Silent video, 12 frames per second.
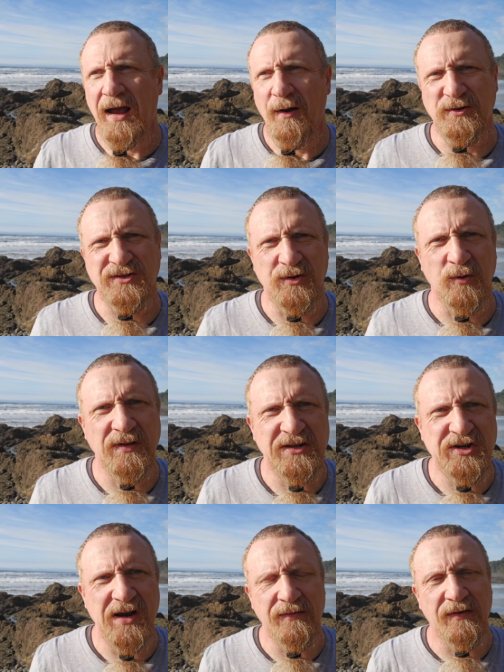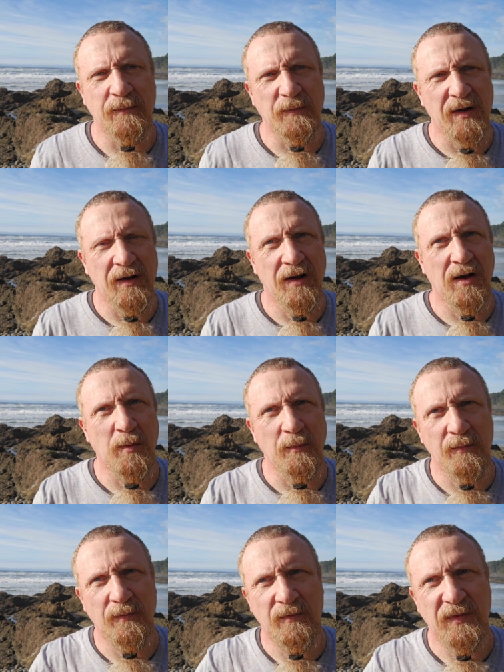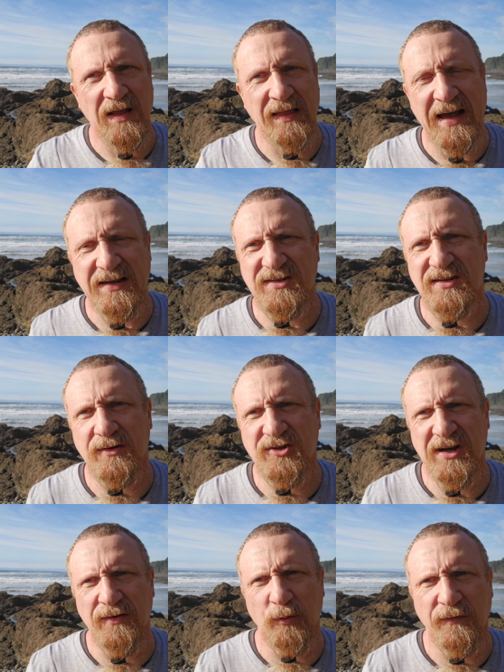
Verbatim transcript: I was doing the shave. Um, that last shave